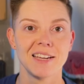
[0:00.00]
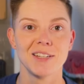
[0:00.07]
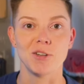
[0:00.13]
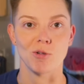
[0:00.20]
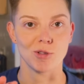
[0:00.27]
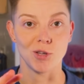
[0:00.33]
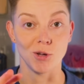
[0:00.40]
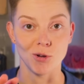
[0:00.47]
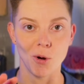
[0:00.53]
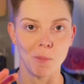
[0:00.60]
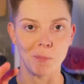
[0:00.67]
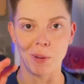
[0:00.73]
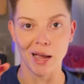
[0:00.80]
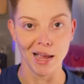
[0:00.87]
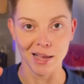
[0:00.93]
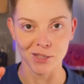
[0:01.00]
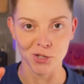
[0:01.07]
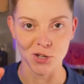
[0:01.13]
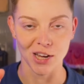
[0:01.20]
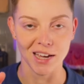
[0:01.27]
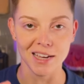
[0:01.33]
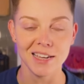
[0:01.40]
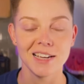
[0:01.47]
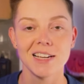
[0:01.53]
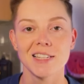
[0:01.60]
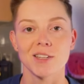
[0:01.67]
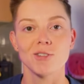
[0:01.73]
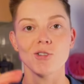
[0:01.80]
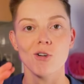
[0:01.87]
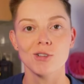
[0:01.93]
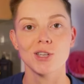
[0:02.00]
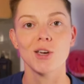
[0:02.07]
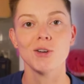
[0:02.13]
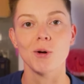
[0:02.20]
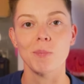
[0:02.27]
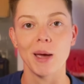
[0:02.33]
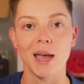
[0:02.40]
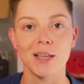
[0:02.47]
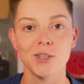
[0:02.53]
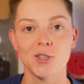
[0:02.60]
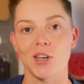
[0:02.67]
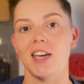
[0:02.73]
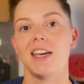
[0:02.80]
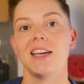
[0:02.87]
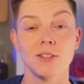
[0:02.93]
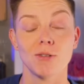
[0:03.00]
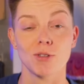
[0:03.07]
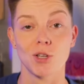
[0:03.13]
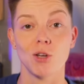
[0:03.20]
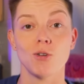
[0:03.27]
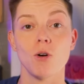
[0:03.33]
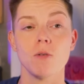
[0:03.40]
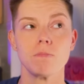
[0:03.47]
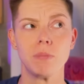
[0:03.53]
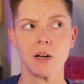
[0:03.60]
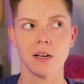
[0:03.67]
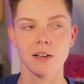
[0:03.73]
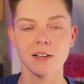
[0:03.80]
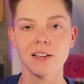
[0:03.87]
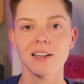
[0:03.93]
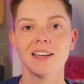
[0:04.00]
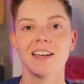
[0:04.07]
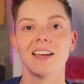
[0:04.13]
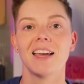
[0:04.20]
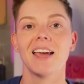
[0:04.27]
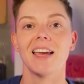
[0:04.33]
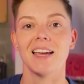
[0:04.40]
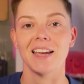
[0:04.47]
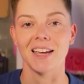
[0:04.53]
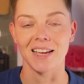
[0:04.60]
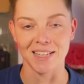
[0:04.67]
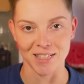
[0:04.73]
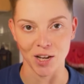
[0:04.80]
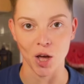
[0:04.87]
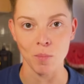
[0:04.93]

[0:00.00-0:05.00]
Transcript: Doctor Who.png. So Doctor Who.png, Doctor Who.png is no